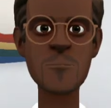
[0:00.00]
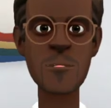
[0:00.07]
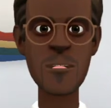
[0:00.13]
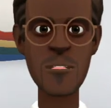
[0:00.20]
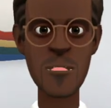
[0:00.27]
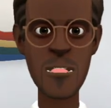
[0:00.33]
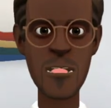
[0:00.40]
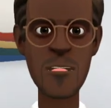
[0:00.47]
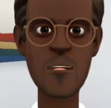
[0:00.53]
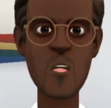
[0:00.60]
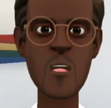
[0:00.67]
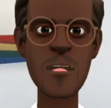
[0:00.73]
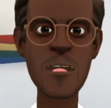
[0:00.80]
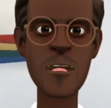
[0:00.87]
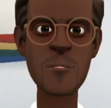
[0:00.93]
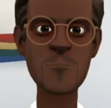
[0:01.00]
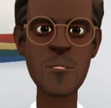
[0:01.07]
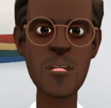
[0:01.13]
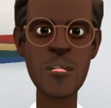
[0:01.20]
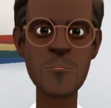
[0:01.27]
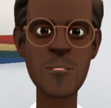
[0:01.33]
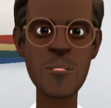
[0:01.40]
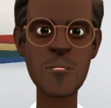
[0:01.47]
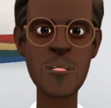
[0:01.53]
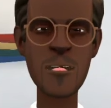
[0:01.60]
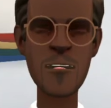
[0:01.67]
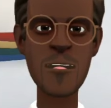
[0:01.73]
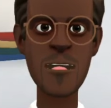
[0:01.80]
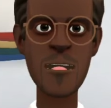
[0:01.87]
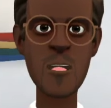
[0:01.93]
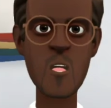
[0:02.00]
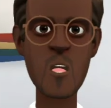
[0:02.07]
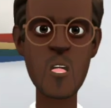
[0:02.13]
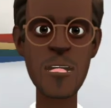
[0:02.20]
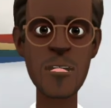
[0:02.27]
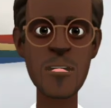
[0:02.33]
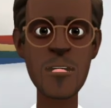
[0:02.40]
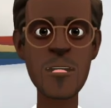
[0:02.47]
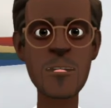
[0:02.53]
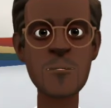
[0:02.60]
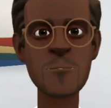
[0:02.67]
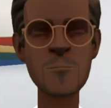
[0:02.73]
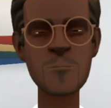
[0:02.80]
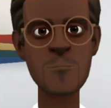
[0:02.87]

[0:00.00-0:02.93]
and share a 48 megabytes level 2 cache.